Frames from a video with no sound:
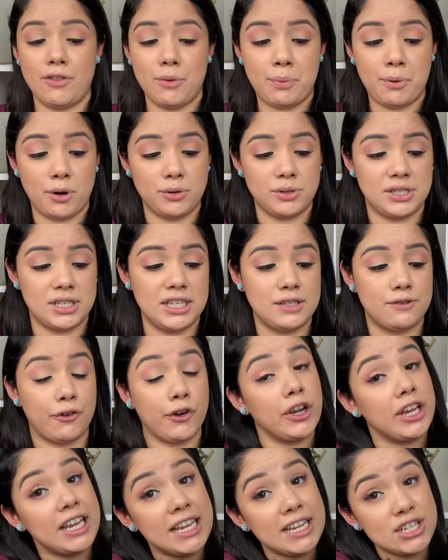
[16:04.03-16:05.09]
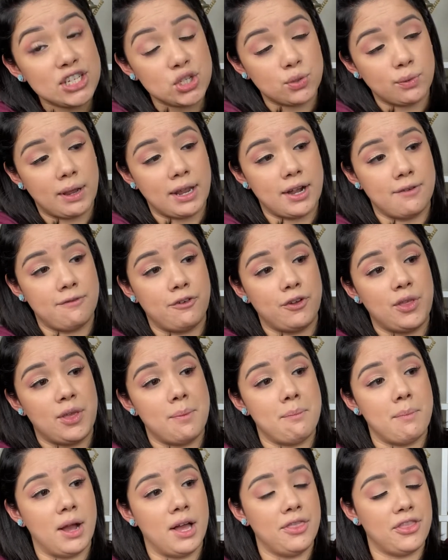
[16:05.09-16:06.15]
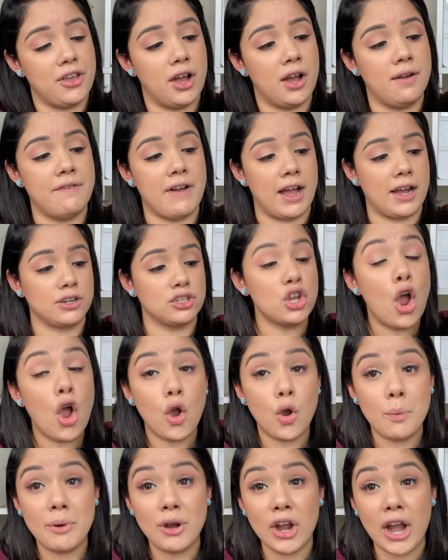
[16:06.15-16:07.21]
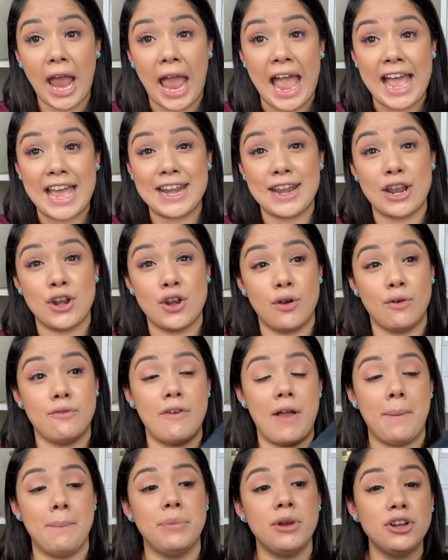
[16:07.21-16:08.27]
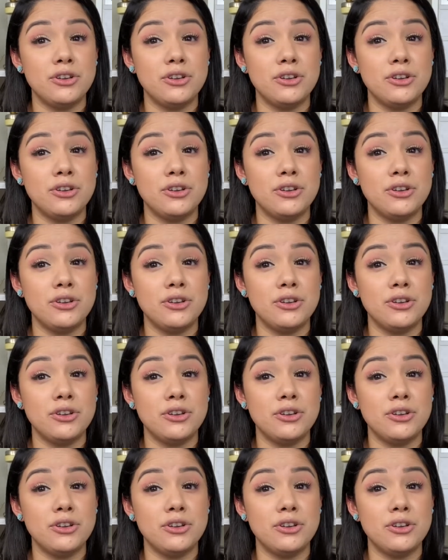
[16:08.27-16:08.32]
proceeds for each sweater for the month of October and November.